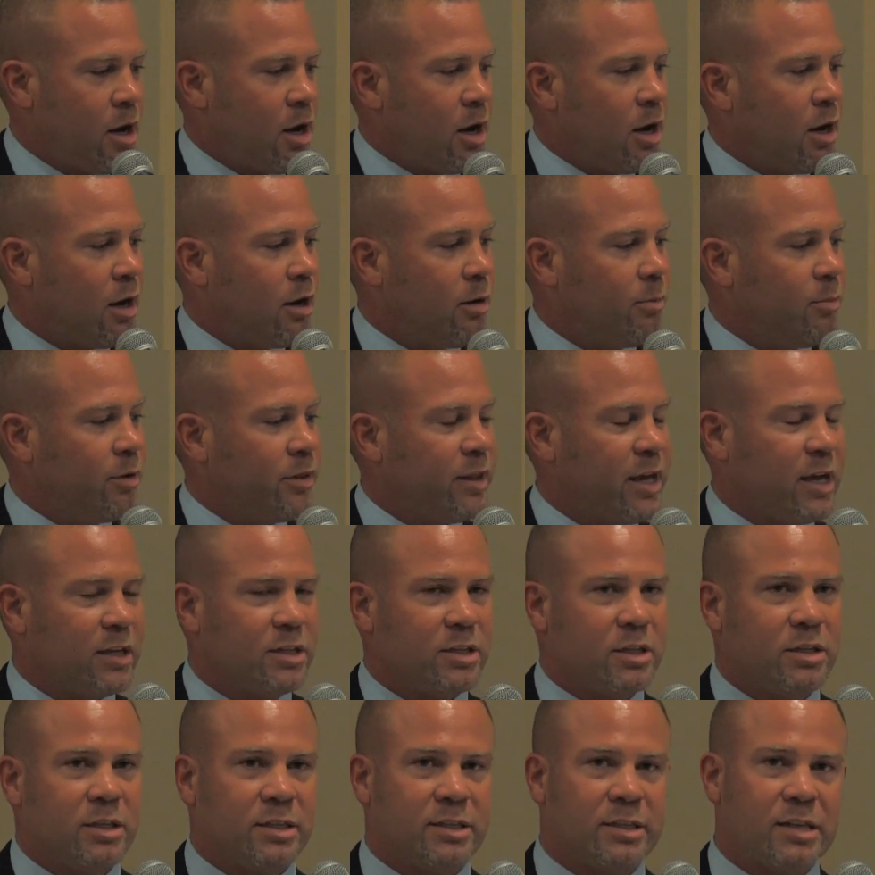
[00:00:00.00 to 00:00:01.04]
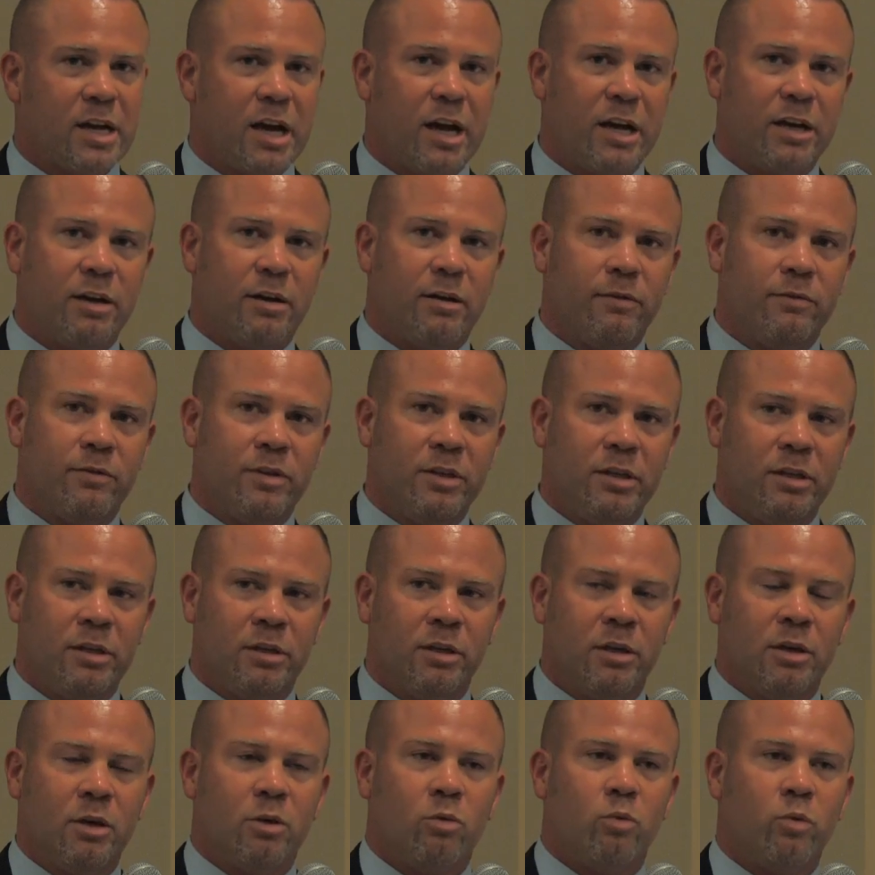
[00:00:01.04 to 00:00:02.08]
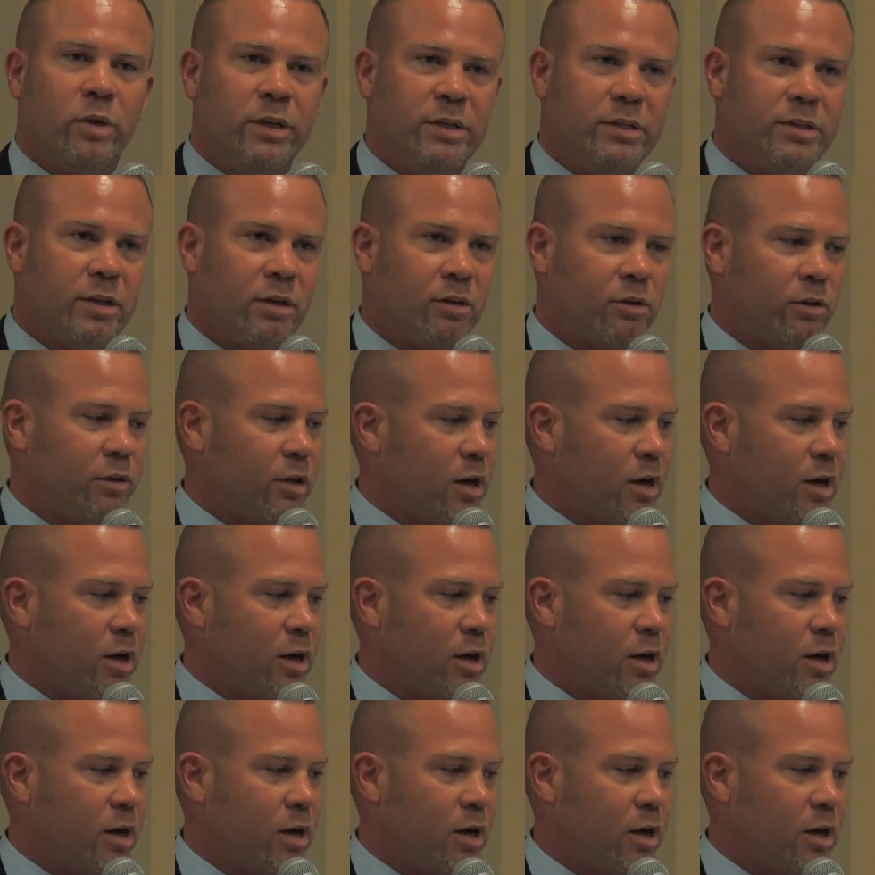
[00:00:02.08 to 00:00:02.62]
but that's the side of the retailer.